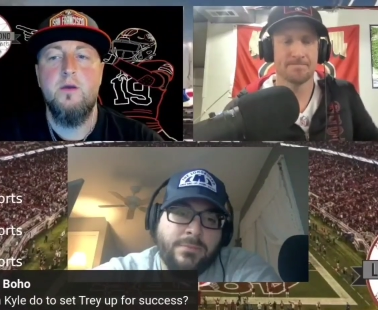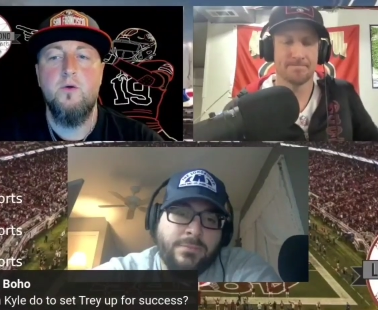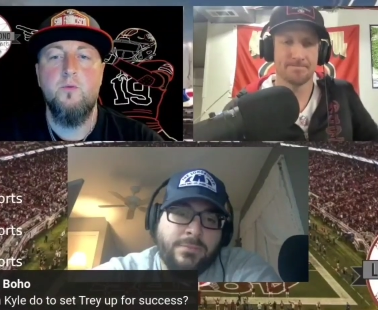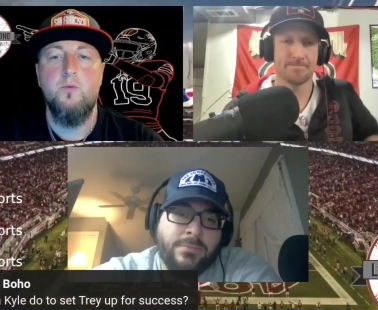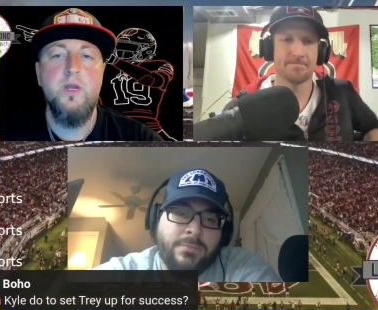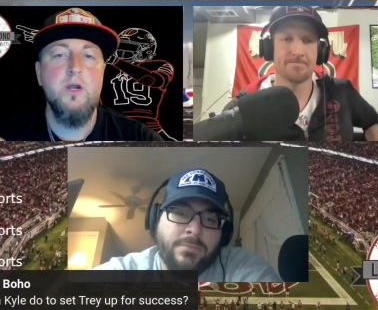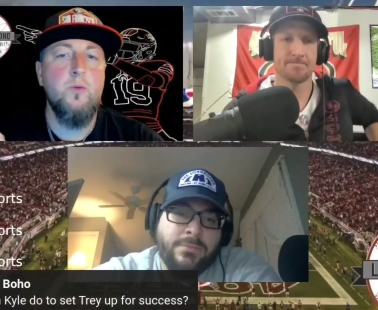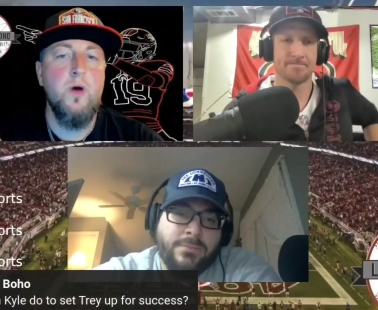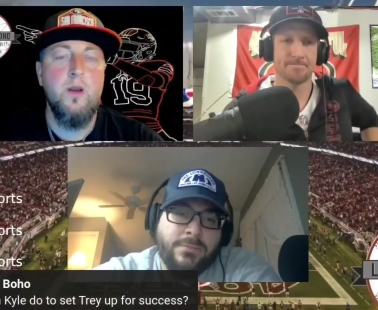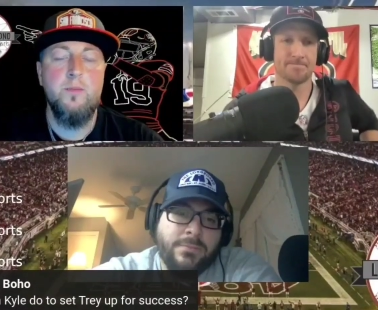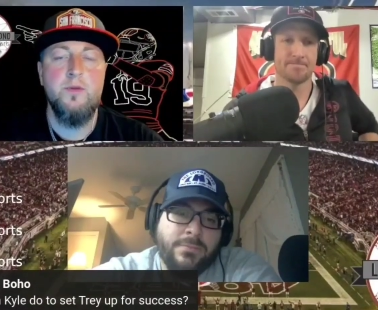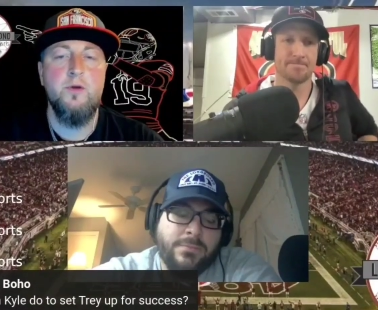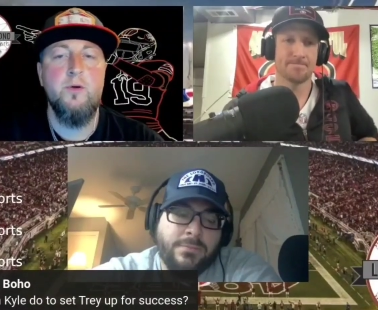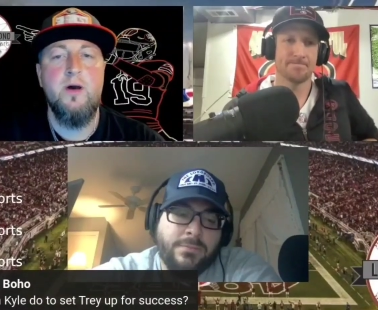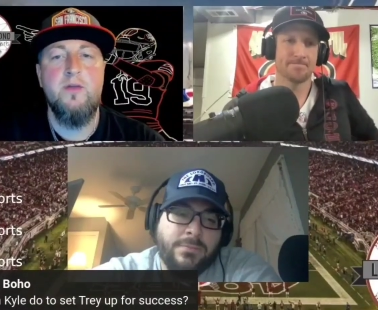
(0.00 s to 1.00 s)
Speaker 1: We don't want him
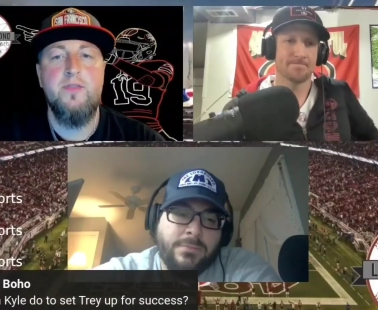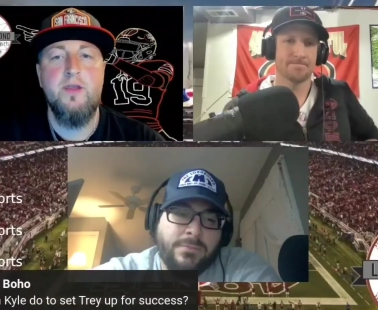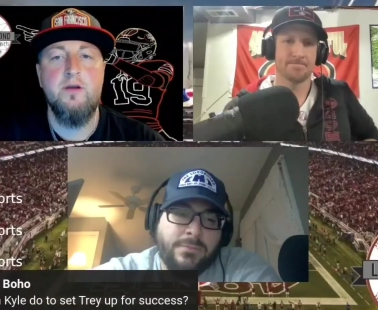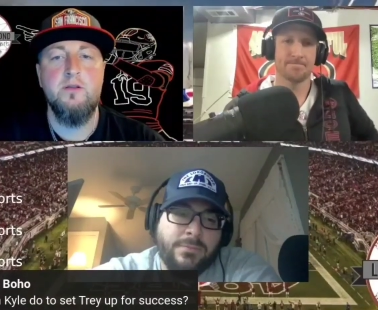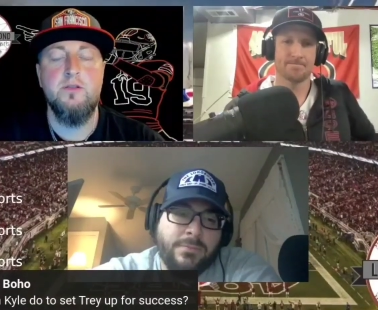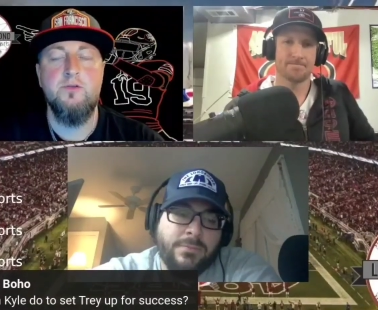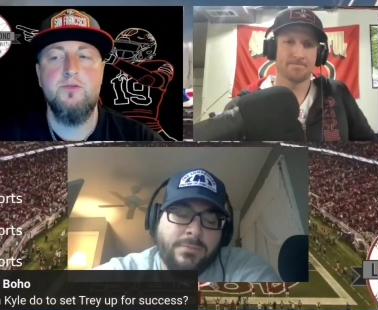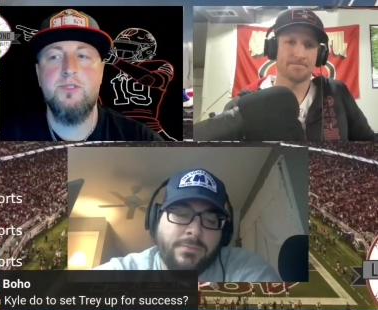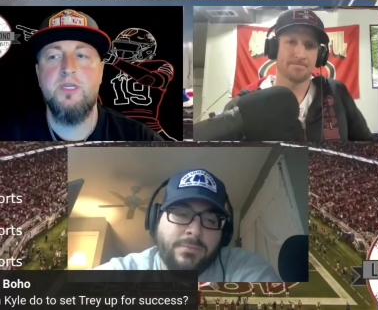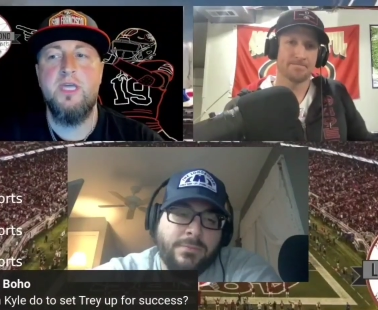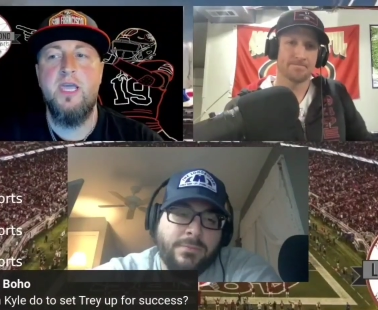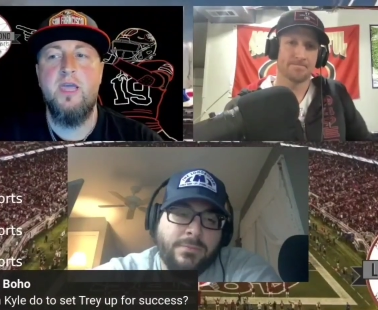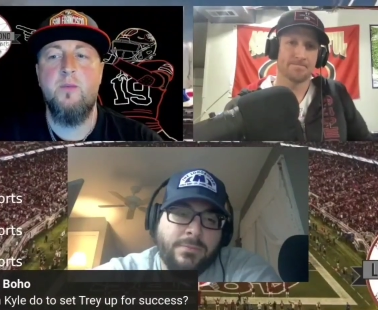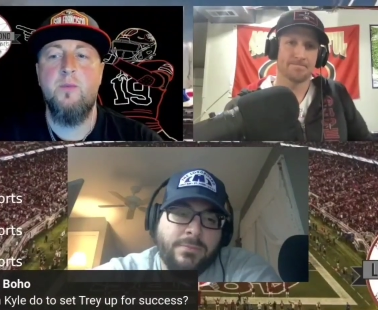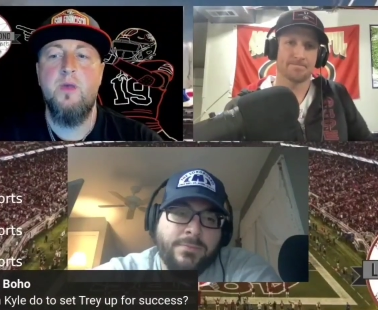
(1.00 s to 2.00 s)
to go out there and lose the
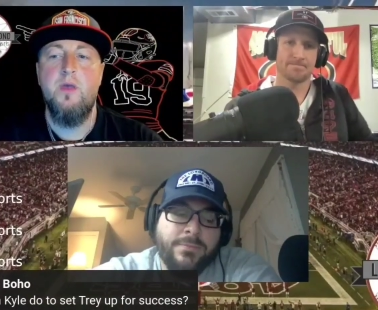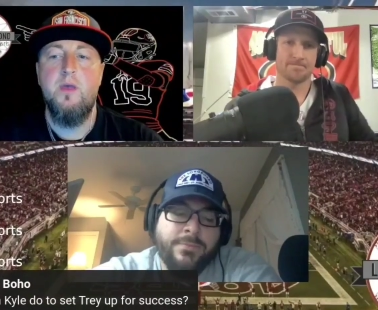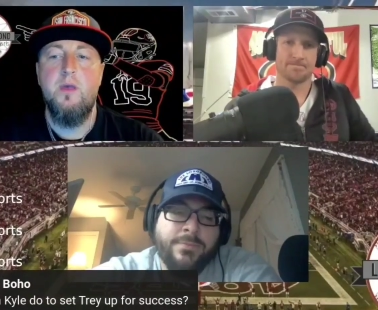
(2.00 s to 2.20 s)
game,